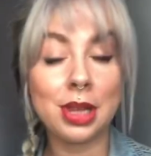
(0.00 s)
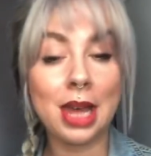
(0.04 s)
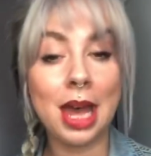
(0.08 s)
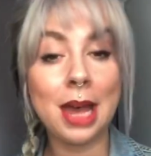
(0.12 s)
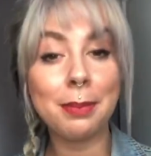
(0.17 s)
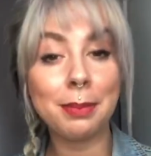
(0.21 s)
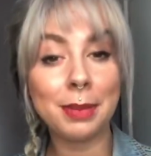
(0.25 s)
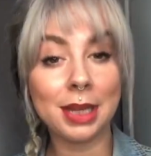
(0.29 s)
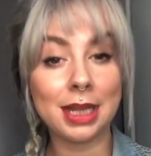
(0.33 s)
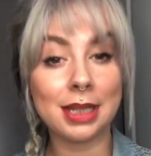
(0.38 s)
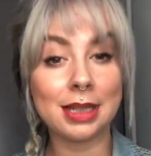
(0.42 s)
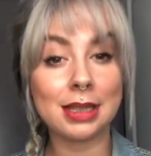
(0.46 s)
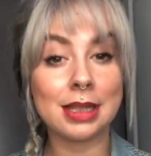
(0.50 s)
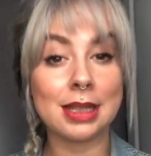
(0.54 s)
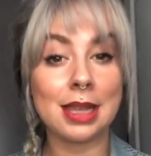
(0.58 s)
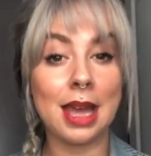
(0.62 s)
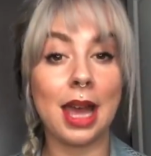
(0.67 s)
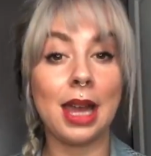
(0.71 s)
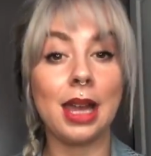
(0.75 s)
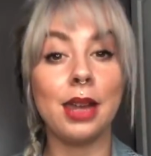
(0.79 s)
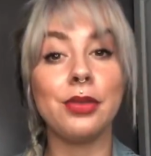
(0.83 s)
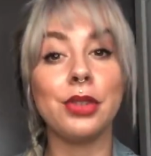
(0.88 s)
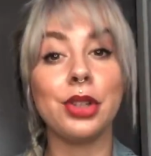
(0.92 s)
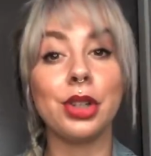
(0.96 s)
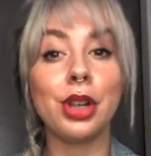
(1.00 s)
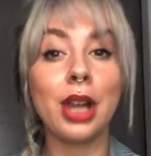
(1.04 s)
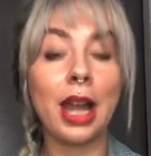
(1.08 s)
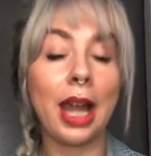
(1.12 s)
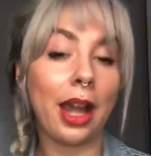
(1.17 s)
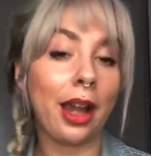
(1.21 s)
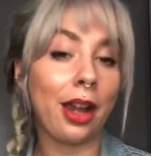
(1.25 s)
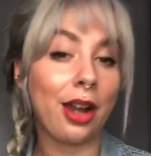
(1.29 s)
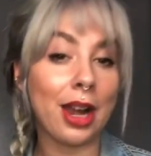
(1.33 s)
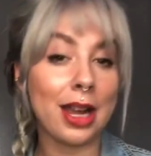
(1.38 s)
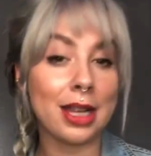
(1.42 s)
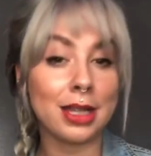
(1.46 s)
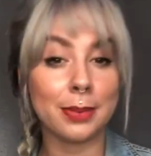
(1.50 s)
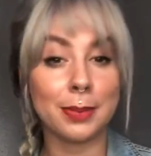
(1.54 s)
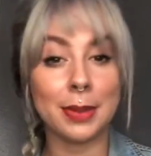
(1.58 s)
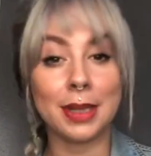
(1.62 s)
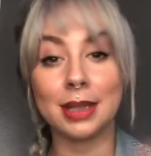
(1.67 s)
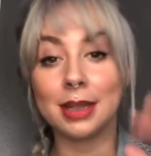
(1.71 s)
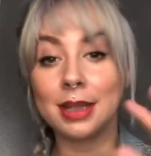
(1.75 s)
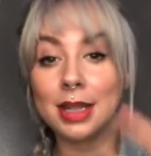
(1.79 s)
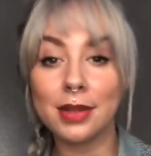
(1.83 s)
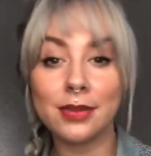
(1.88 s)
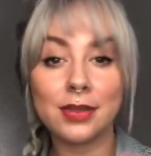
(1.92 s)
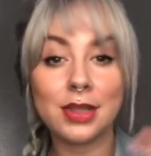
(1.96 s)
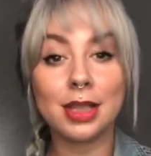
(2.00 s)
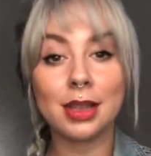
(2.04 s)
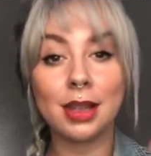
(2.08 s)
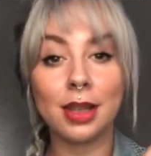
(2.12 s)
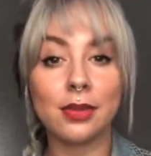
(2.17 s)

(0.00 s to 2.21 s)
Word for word: that means that if your hair has been lifted,